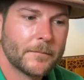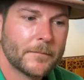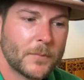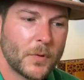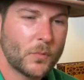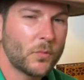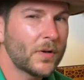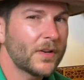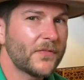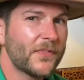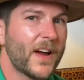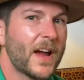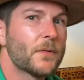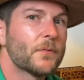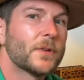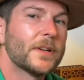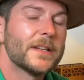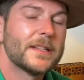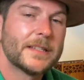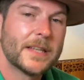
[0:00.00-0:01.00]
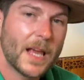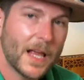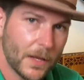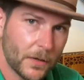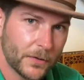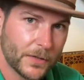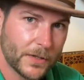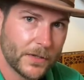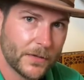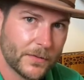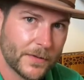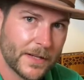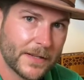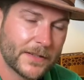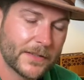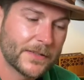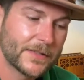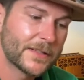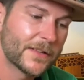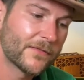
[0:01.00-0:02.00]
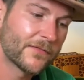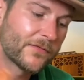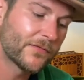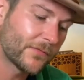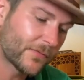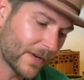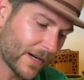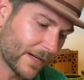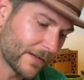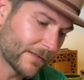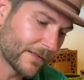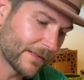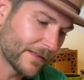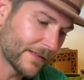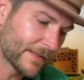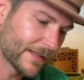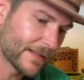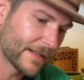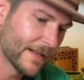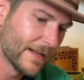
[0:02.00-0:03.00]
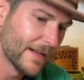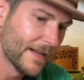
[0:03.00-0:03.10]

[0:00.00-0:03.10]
But what if I were to tell you that there is a fragrance